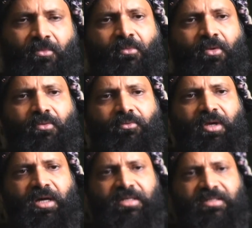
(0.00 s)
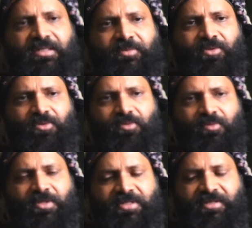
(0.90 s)
We ask them to
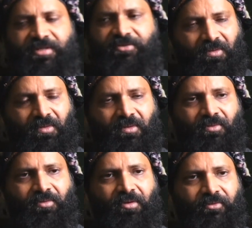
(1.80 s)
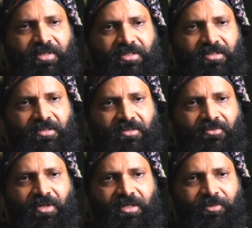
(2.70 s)
be safe. We always
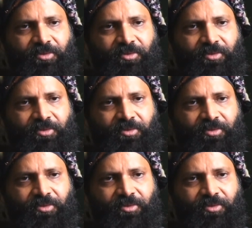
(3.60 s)
want them to be